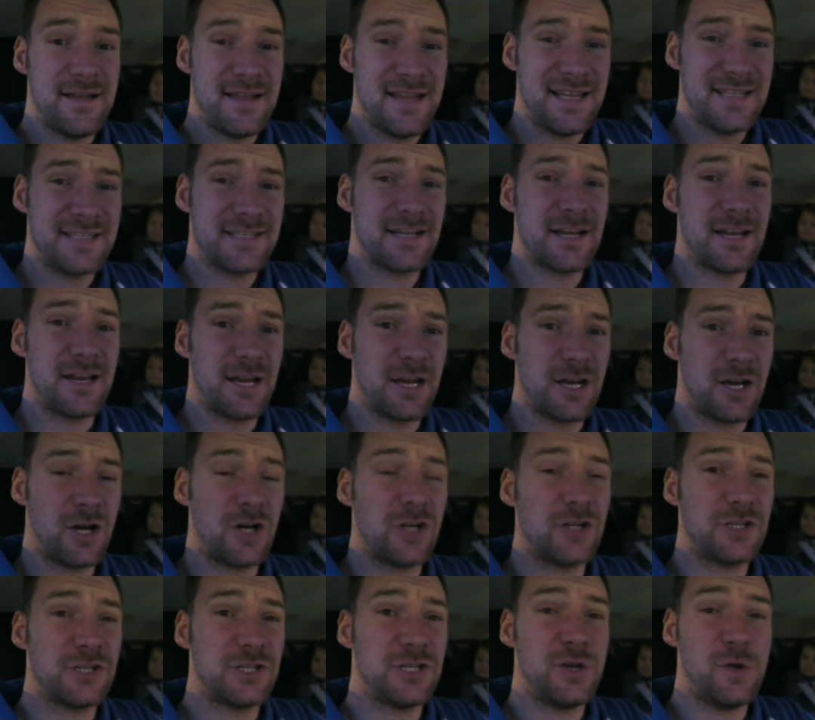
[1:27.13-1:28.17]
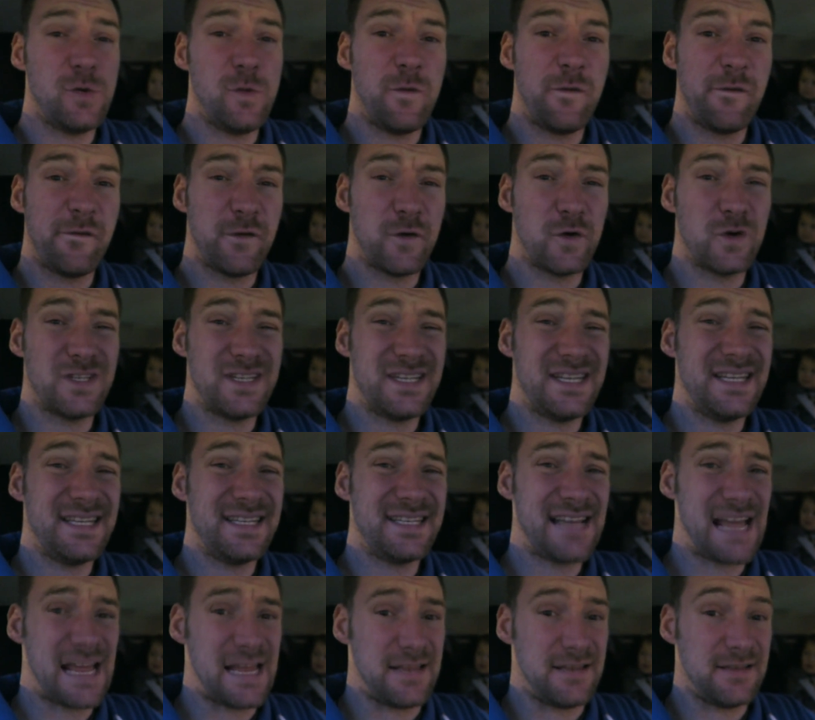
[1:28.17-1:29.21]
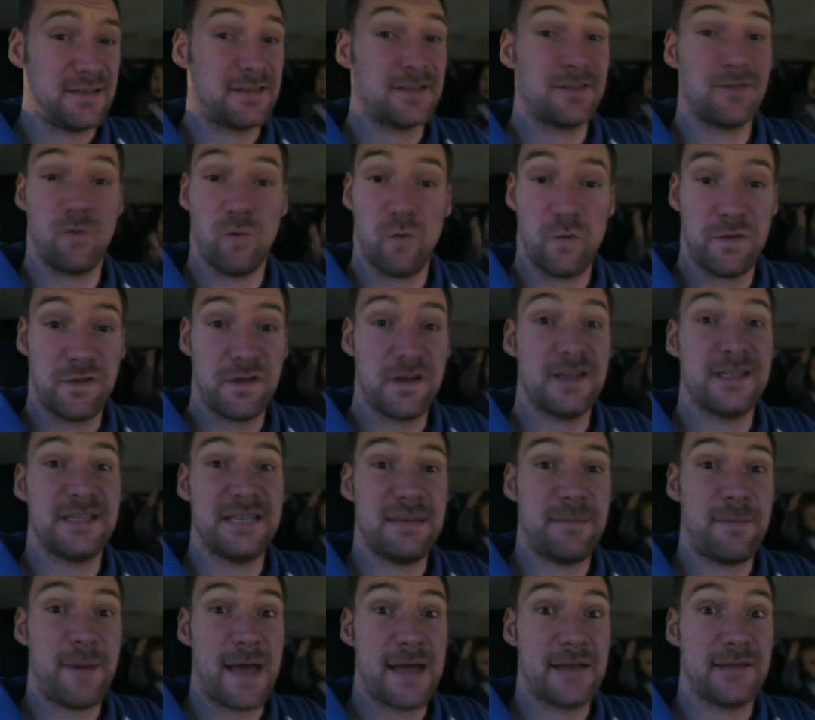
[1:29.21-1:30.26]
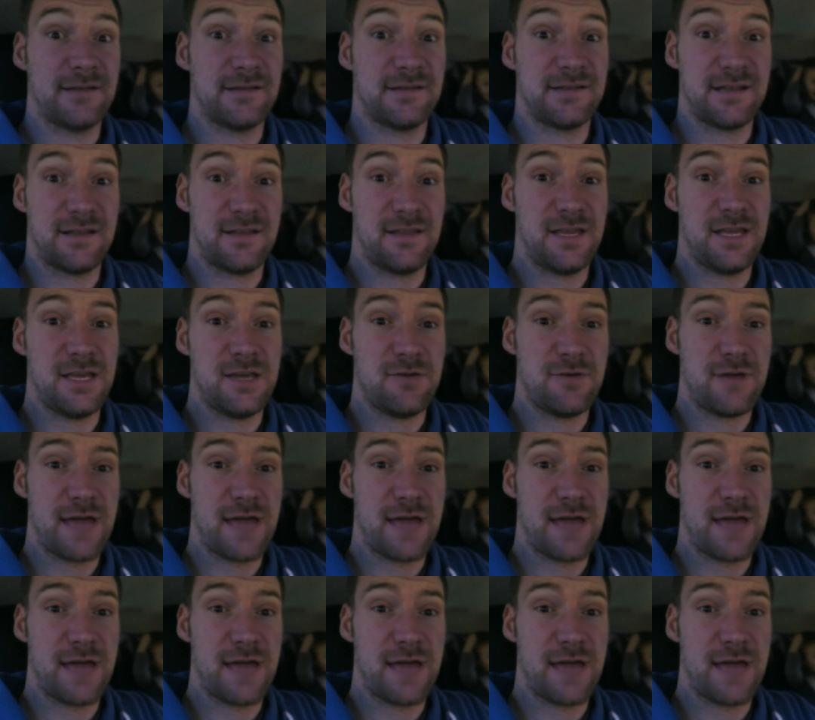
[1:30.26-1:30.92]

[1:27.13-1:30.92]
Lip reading: it's going to cost you 40 cents or 30 pence in the